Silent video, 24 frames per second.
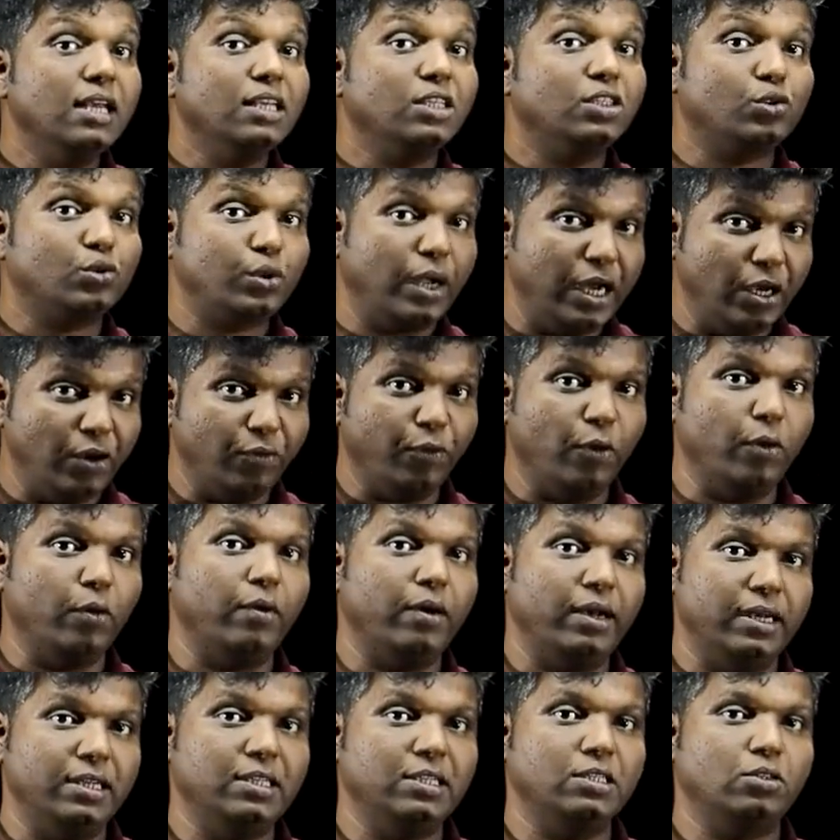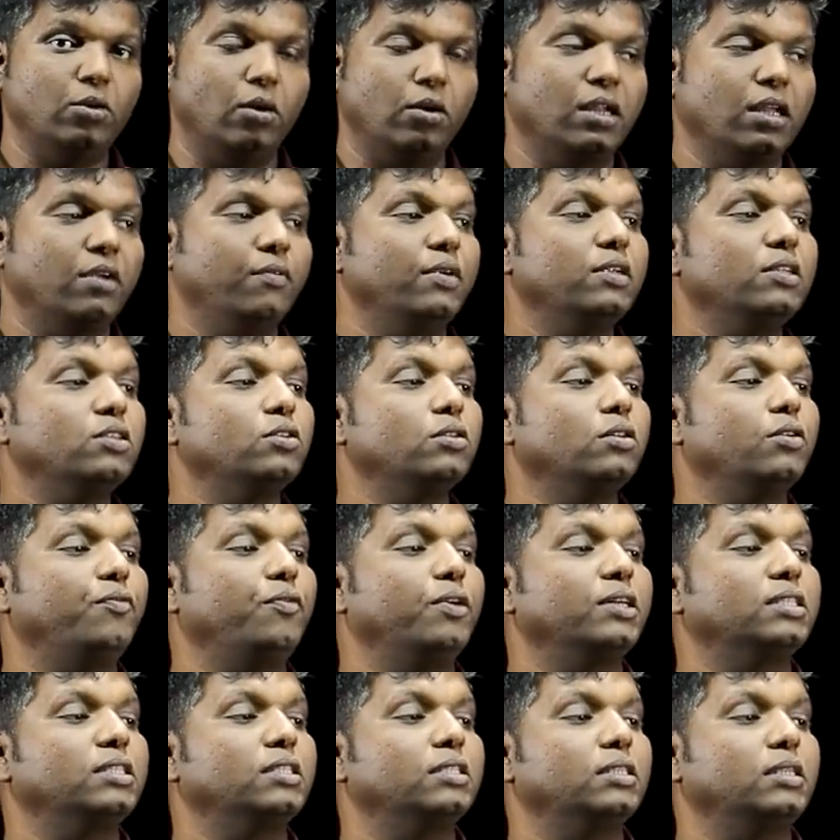Straightforward it is not given. So the
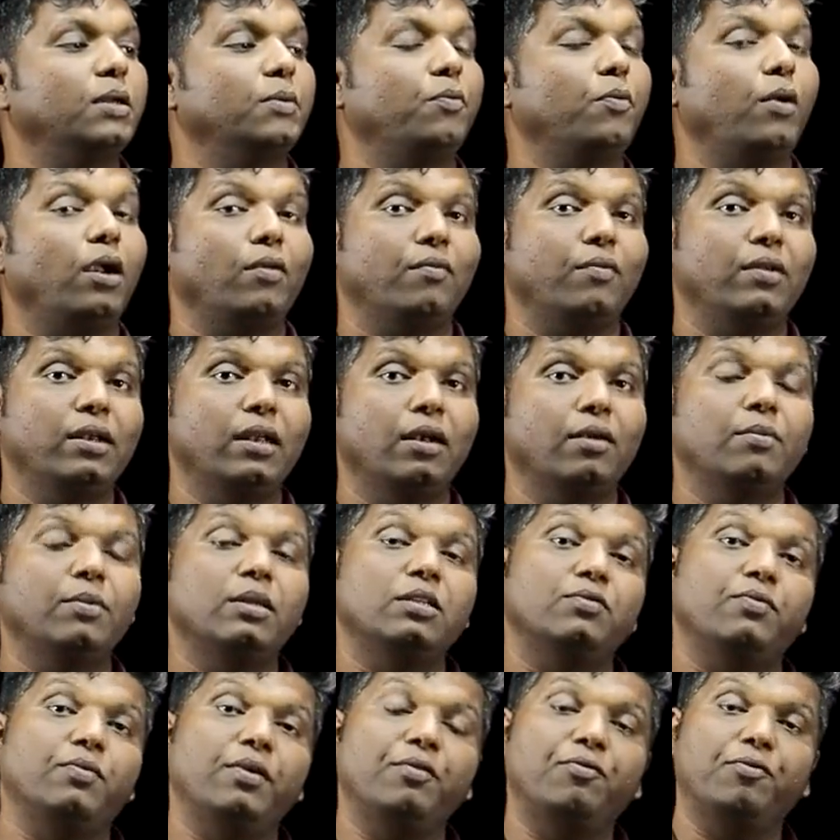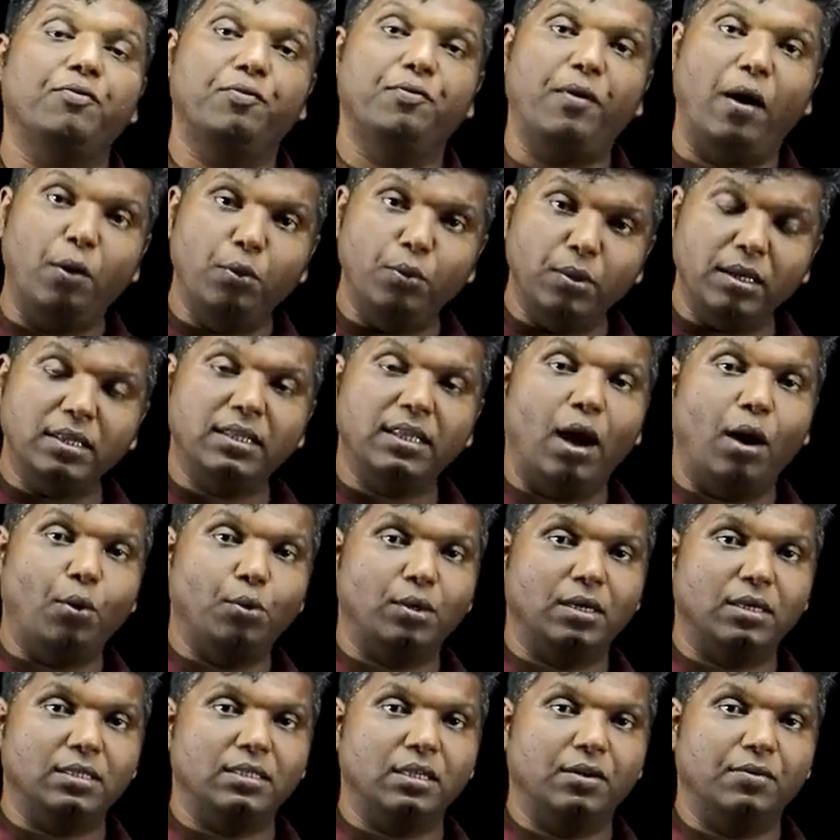first step what we done means we found the
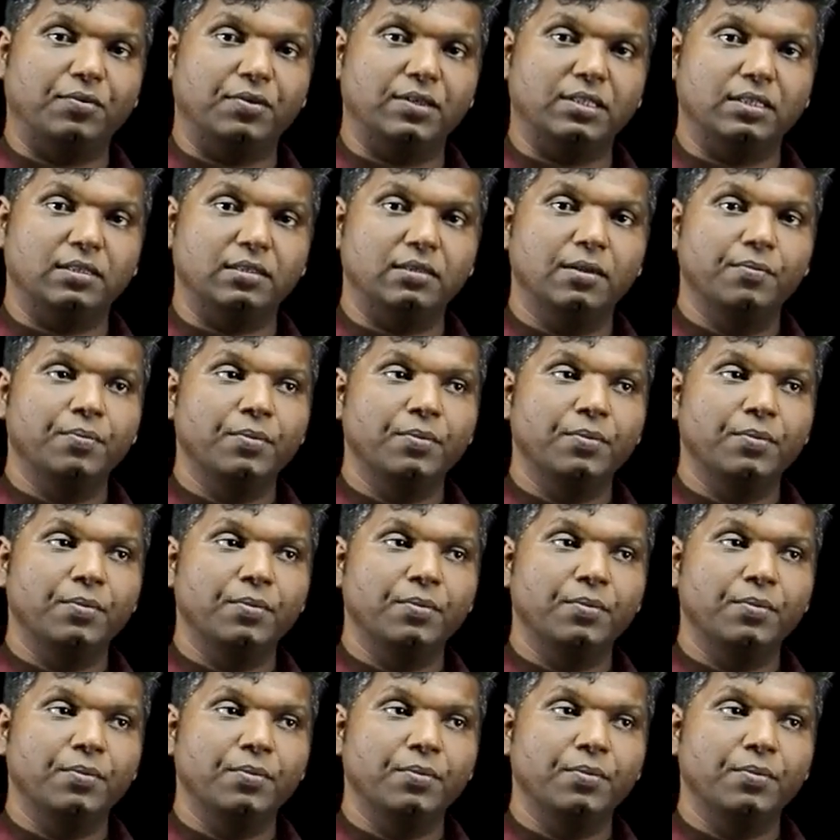outer surface,